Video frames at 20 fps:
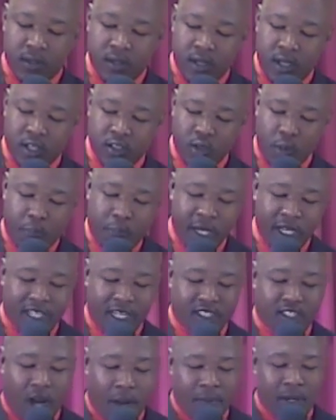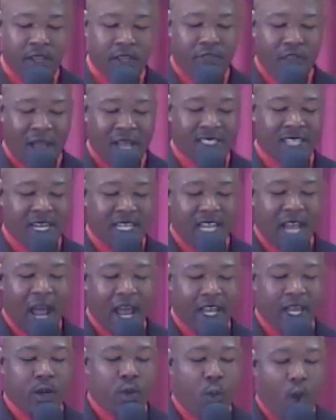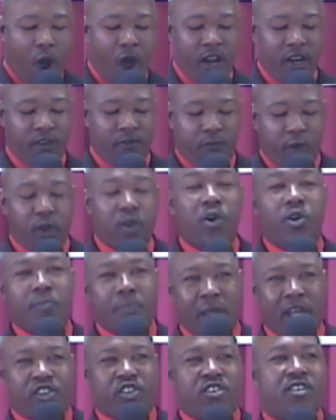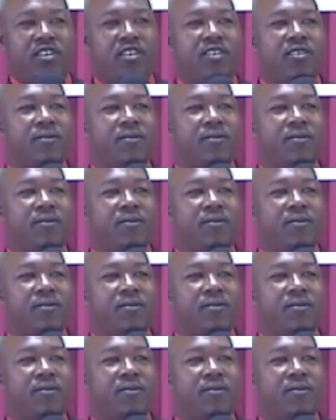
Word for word: And so Peter doubled that and he added one for good measure.